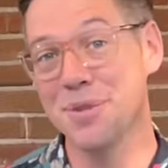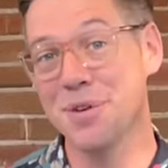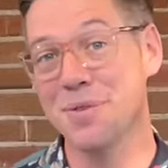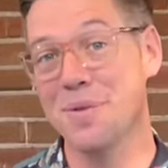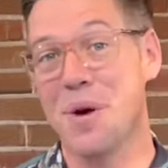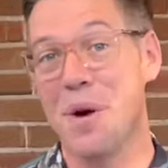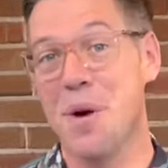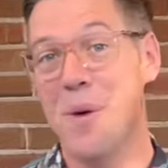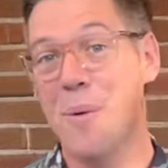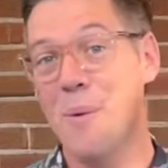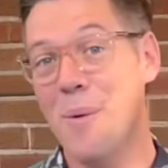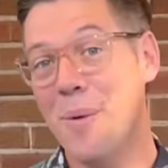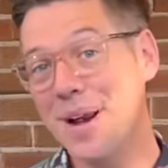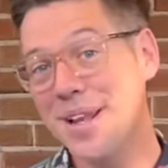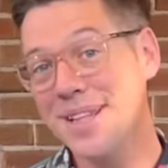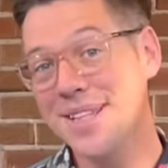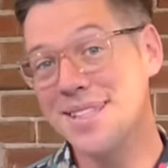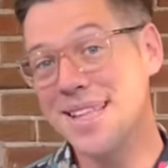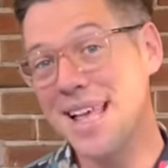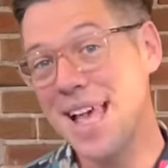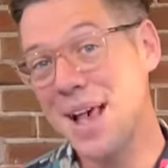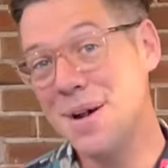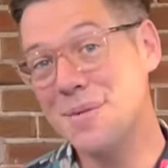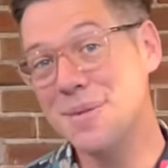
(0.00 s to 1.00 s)
of what is
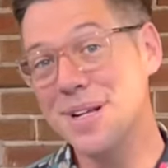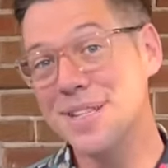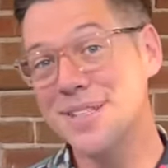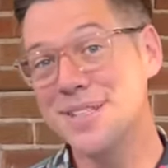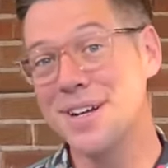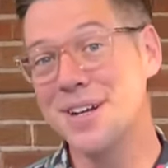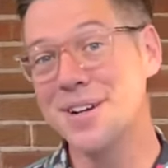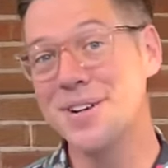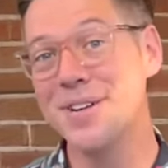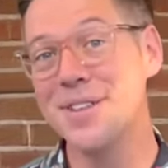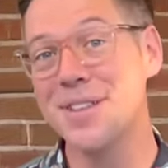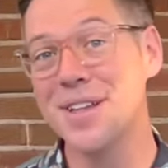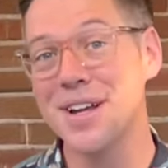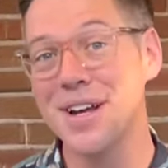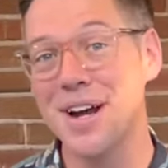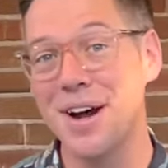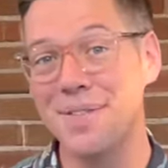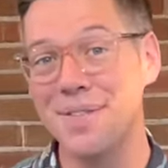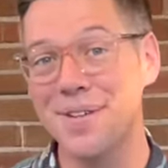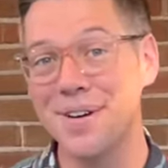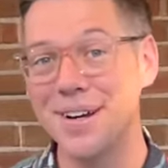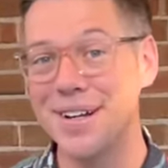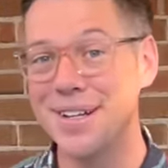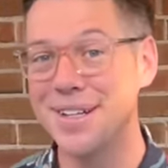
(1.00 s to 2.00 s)
that when it's under the
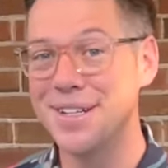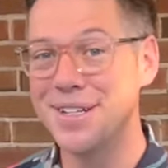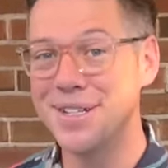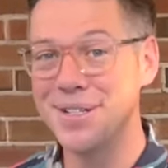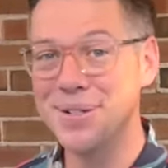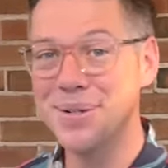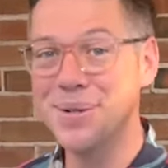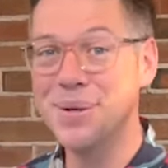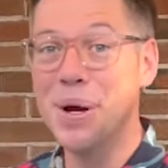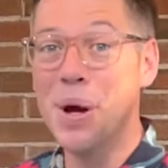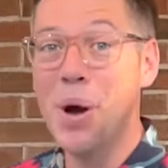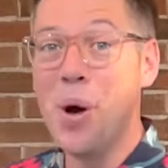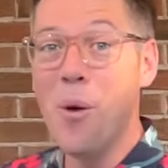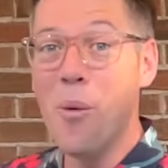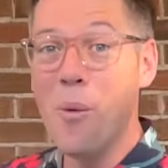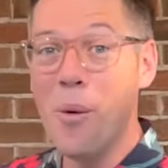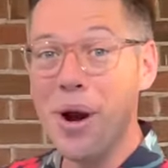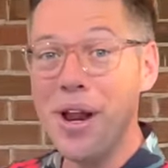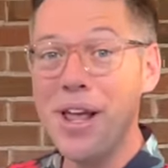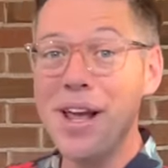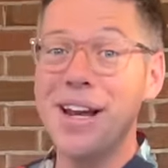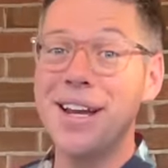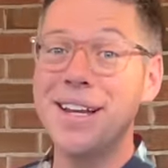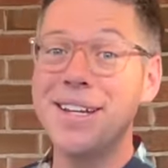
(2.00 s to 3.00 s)
cover and to
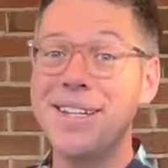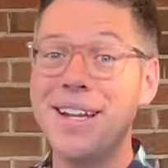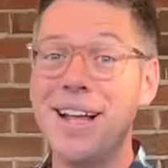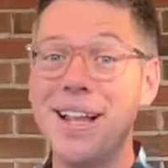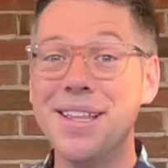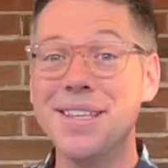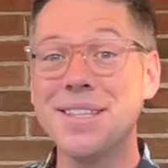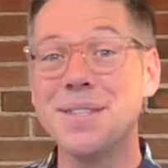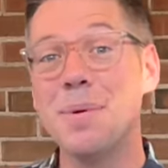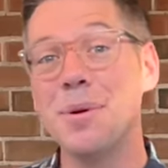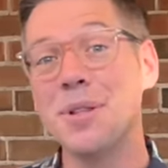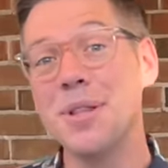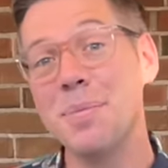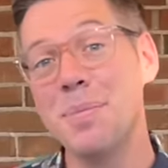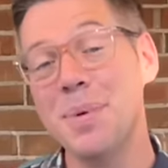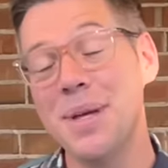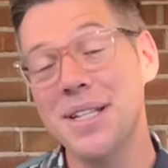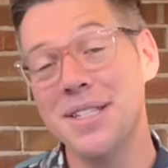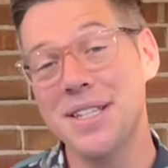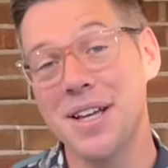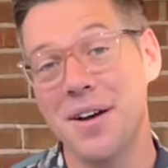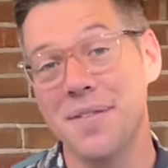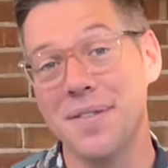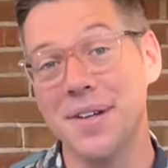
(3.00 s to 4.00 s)
when are you going to tell us about the
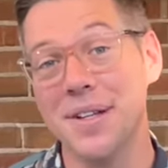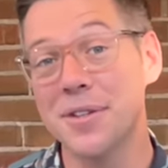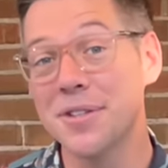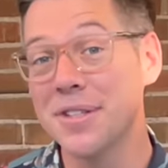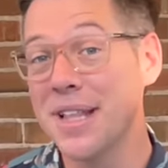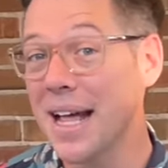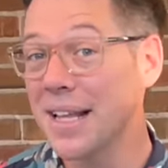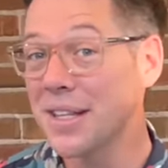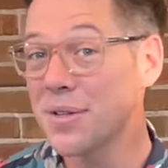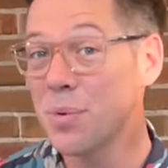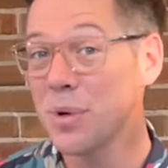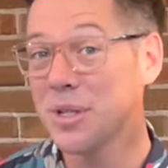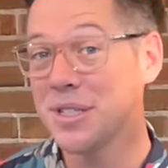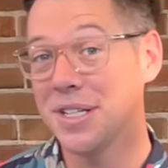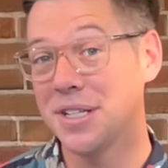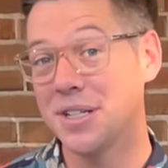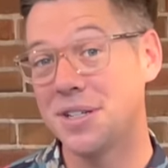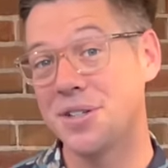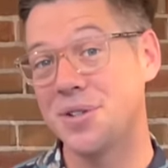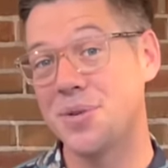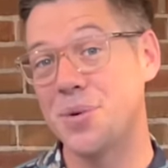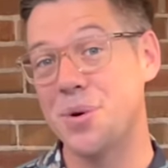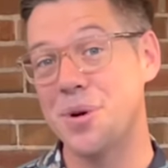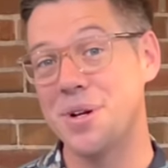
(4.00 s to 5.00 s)
pizza ovens? So that's what's in
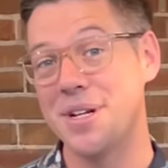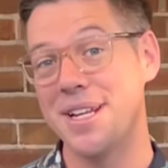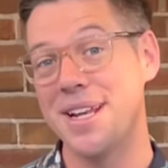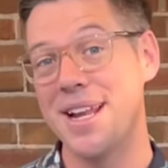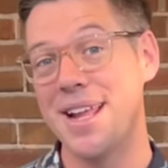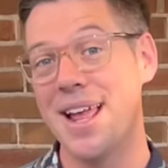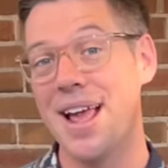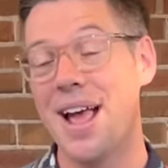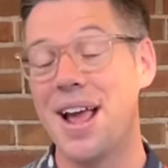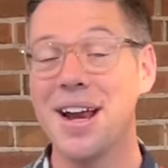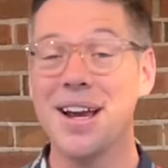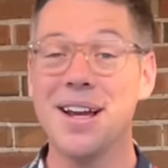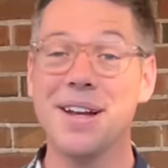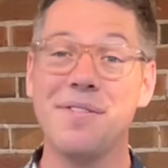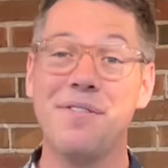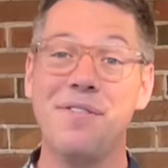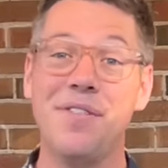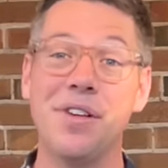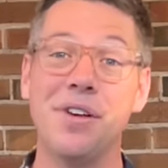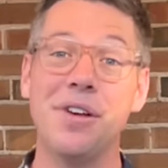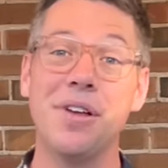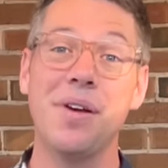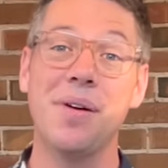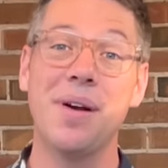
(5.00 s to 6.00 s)
store today. I'm going to
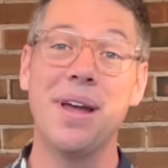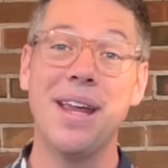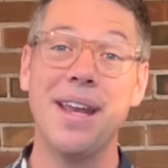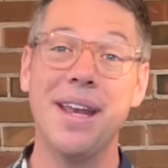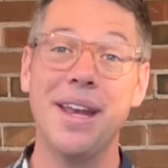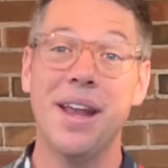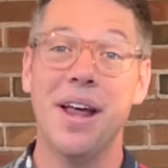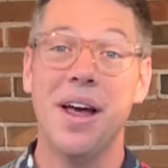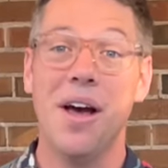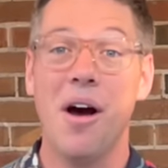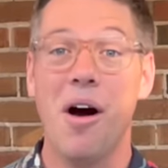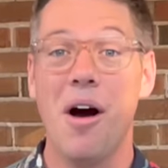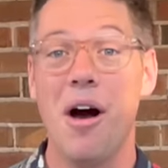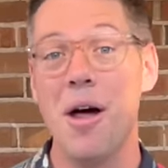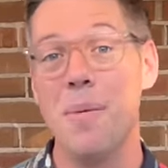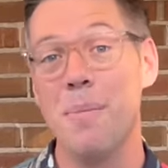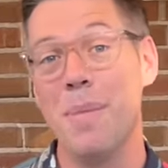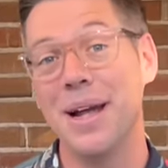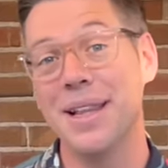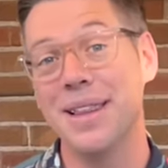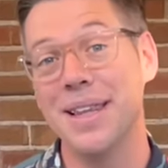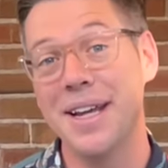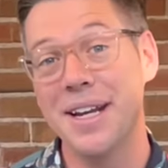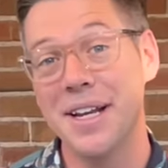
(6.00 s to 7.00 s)
fill you in on
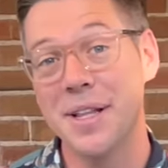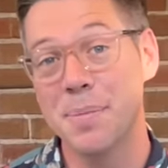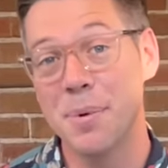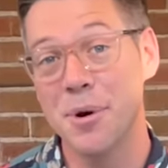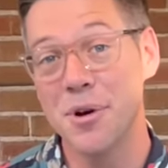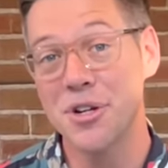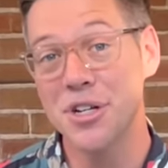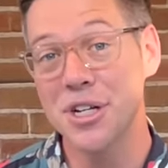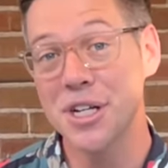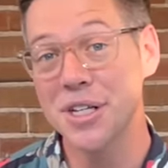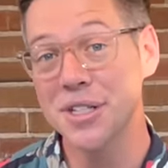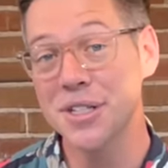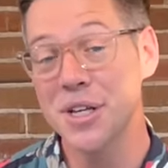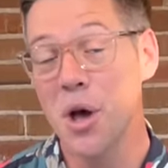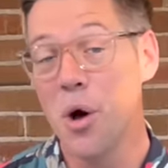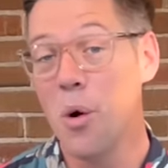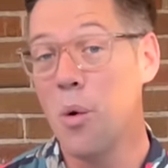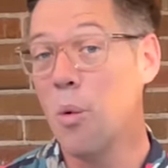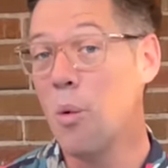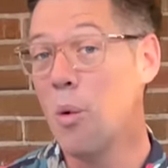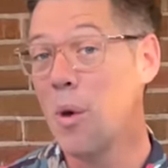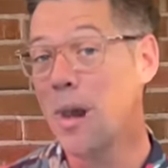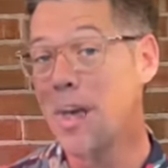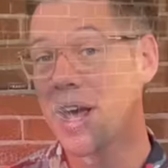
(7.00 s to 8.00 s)
my latest purchase, what